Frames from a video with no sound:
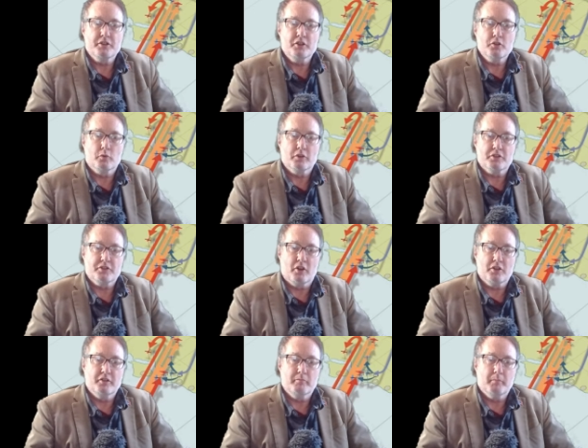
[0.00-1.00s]
into a
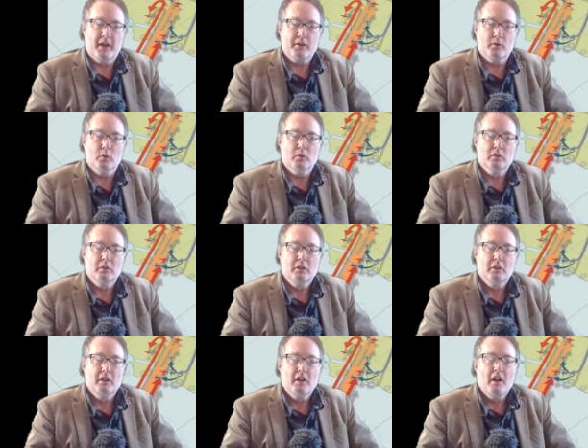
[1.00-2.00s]
decisive battle.
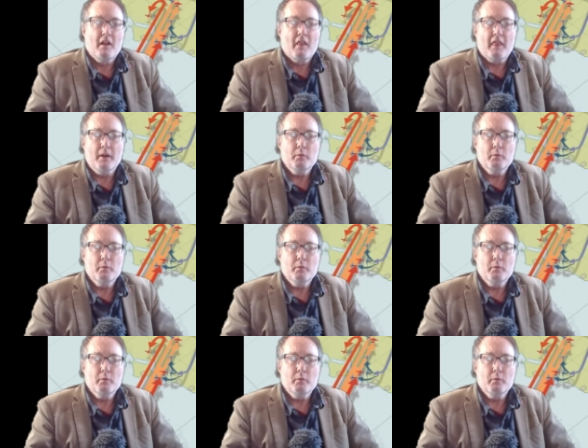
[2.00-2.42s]
They